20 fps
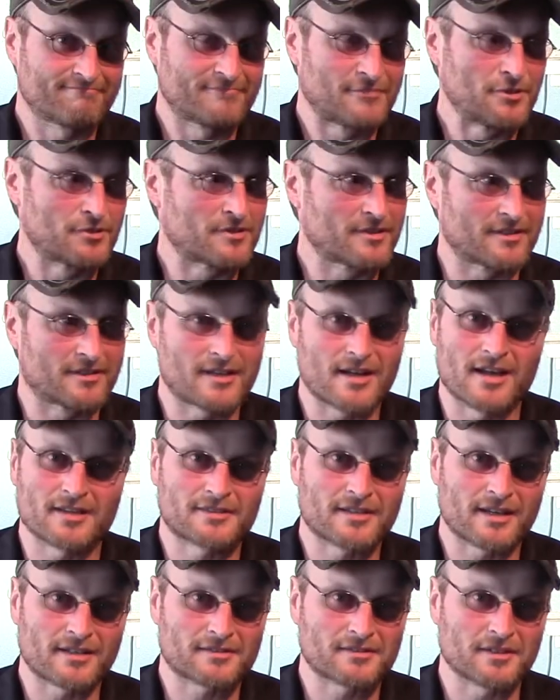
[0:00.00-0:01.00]
You can
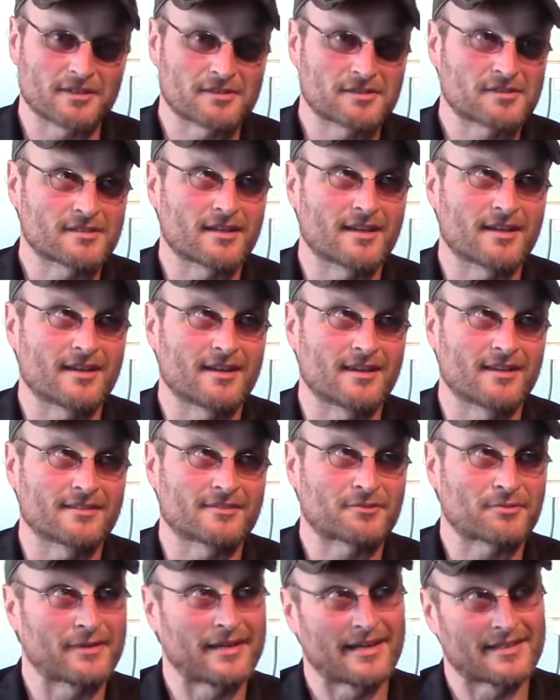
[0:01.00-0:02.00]
contact us
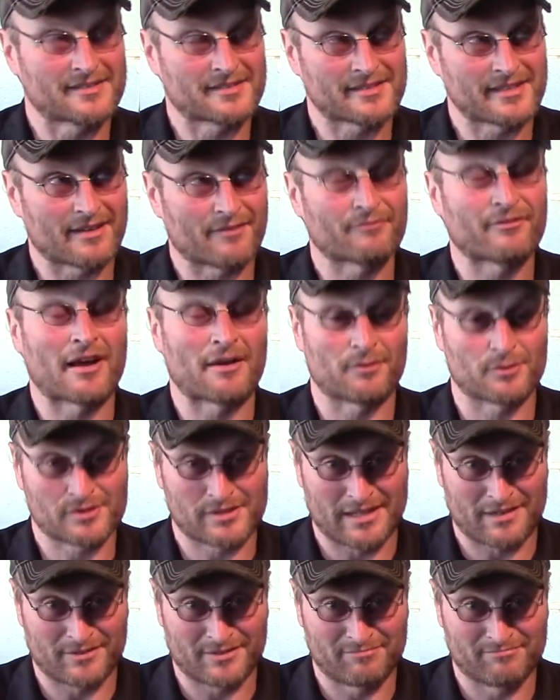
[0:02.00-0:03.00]
at
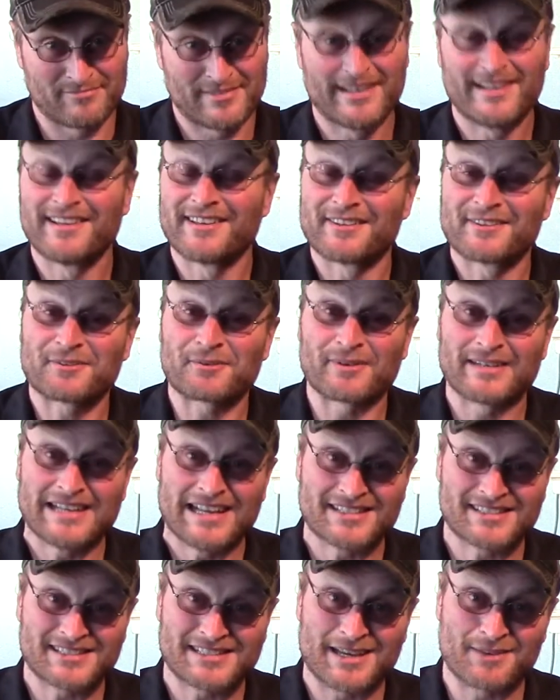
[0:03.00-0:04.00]

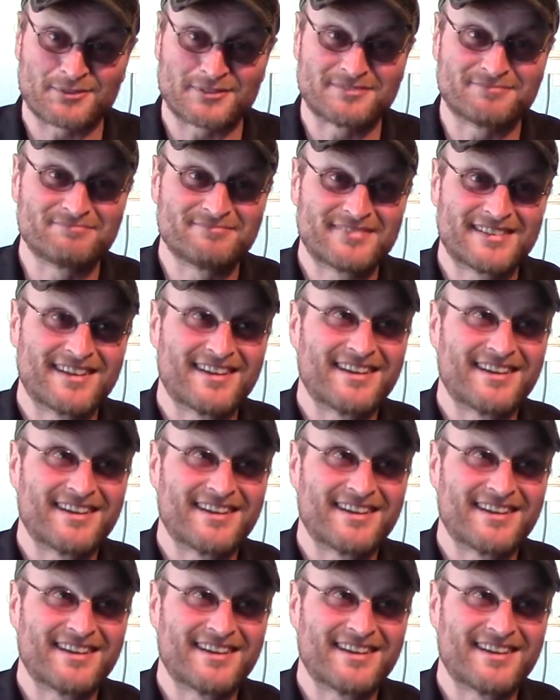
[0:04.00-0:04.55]
507-387.